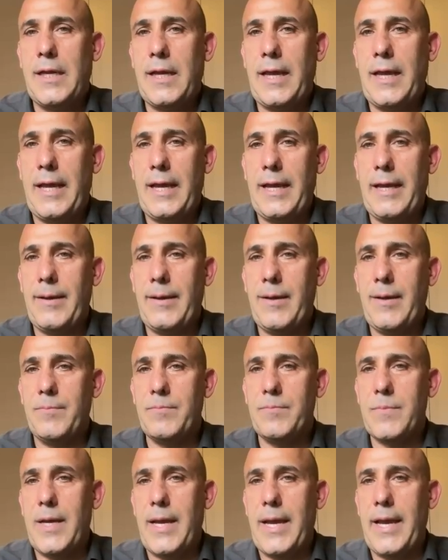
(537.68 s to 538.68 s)

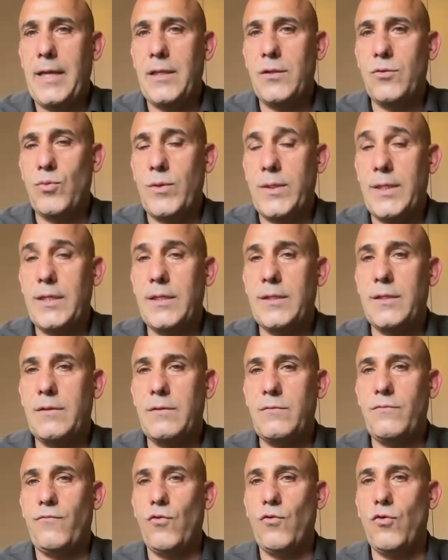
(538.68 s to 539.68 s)
And we need
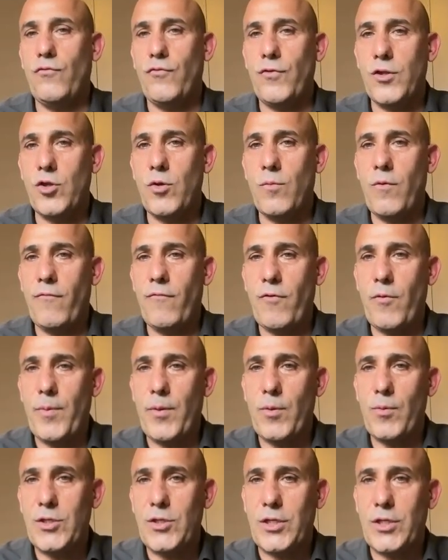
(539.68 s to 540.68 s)
full freedom of
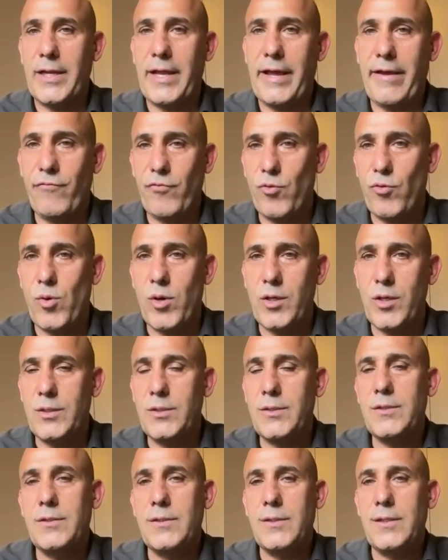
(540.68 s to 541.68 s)
operation everywhere,
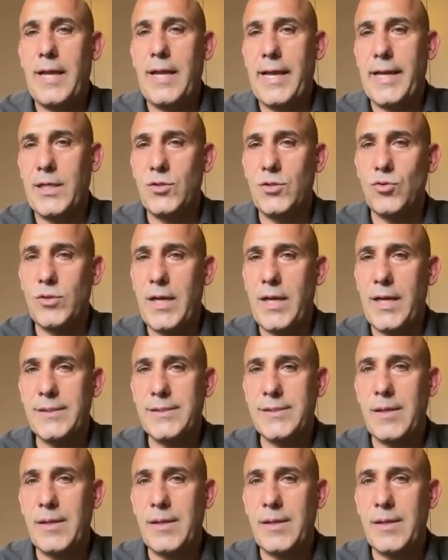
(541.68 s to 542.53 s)
like in Judea and